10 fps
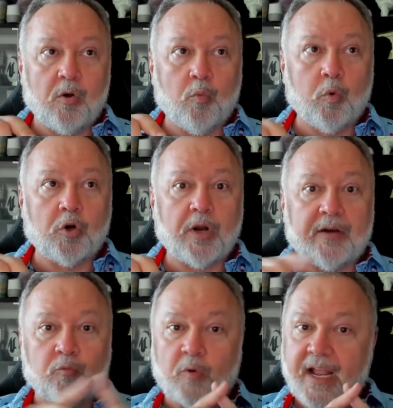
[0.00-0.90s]
were an
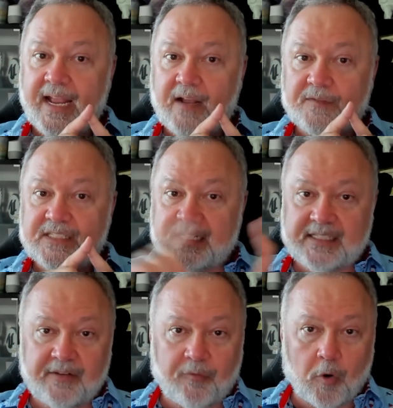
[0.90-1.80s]
array of
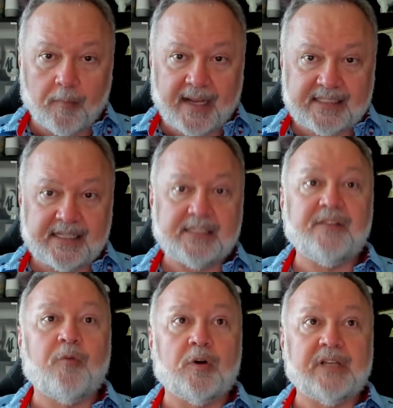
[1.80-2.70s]
64 by
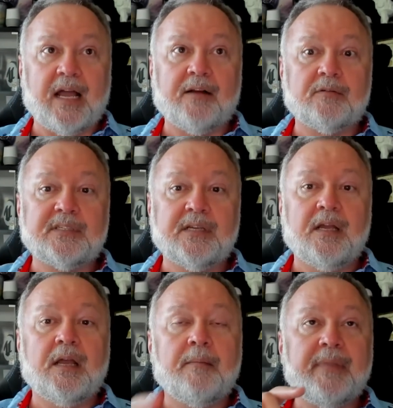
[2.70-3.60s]
64 tiles,
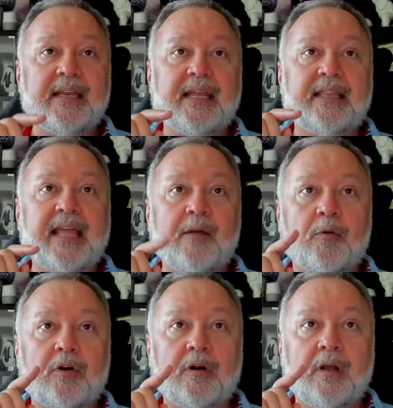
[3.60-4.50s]
meaning they
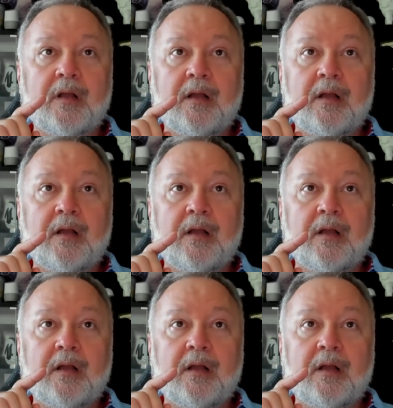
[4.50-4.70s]
were